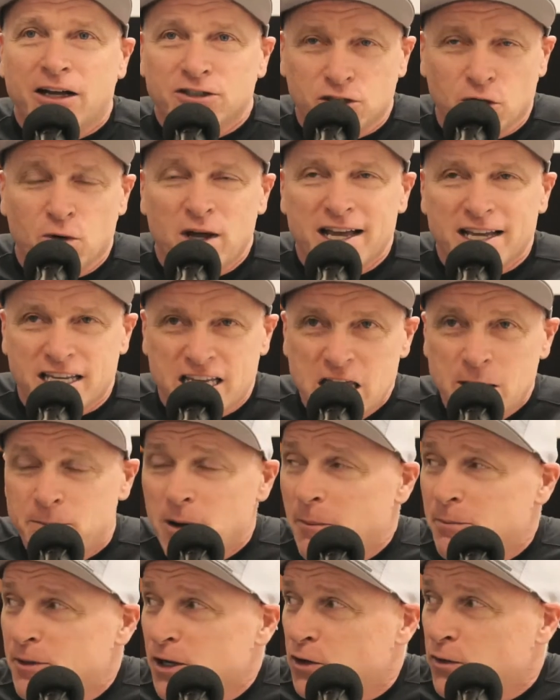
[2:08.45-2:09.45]
So keep
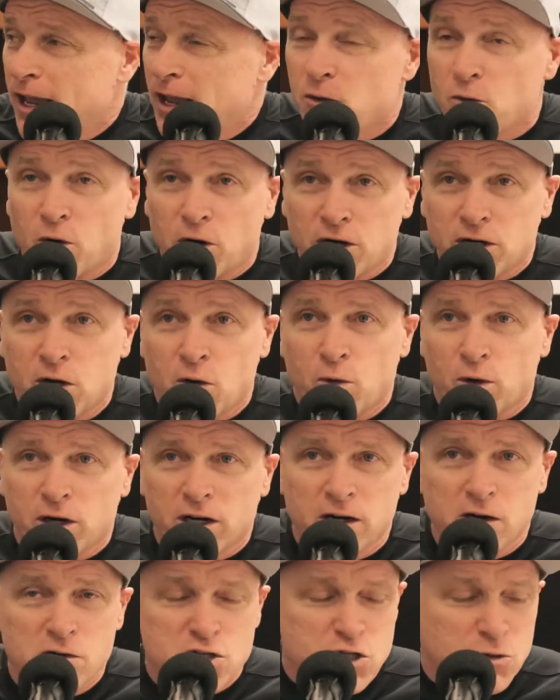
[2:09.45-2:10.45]
up the great work. We're
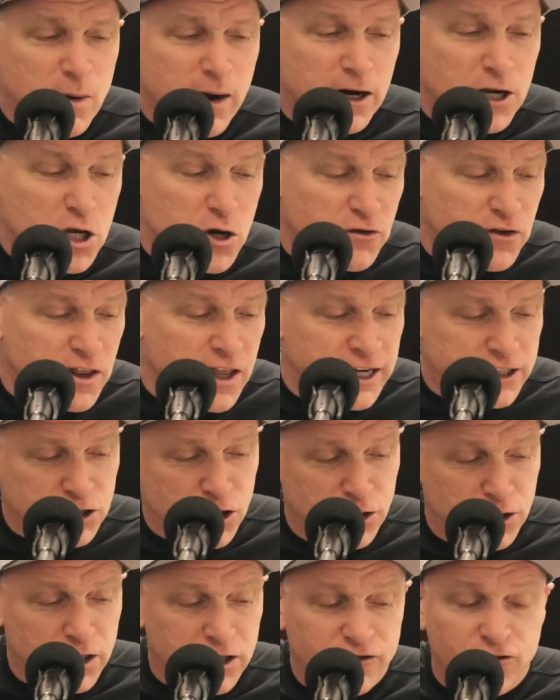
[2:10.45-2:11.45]
going to inspire you for the next
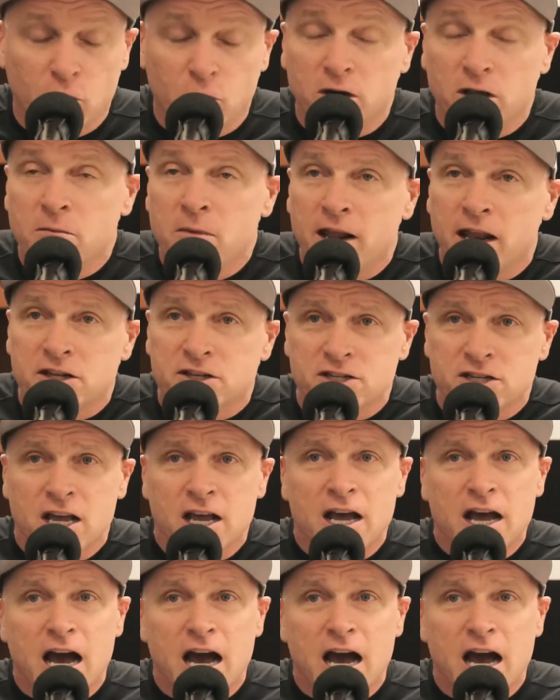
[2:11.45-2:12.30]
30, 40 minutes